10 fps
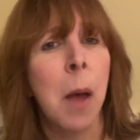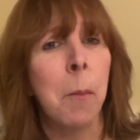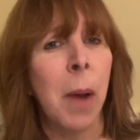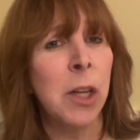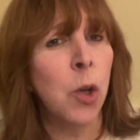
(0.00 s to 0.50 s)

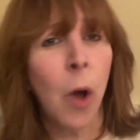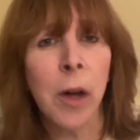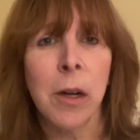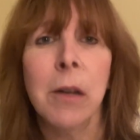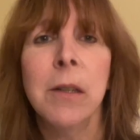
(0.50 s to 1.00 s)
My
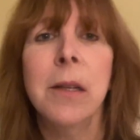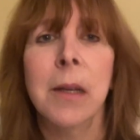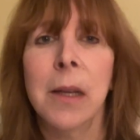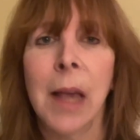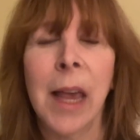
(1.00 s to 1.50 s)
daughters
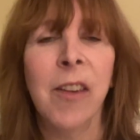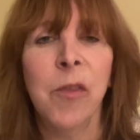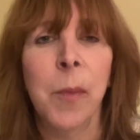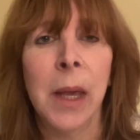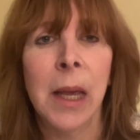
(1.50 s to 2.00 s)

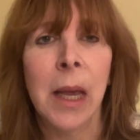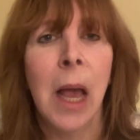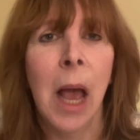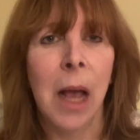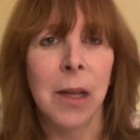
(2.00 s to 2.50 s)
gave me
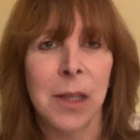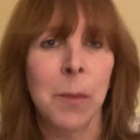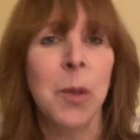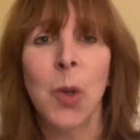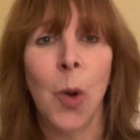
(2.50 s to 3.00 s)

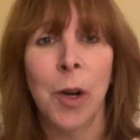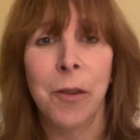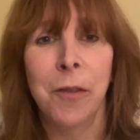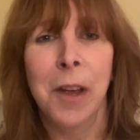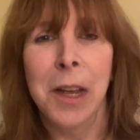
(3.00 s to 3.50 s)
some sort
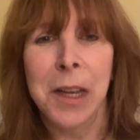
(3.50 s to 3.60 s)
of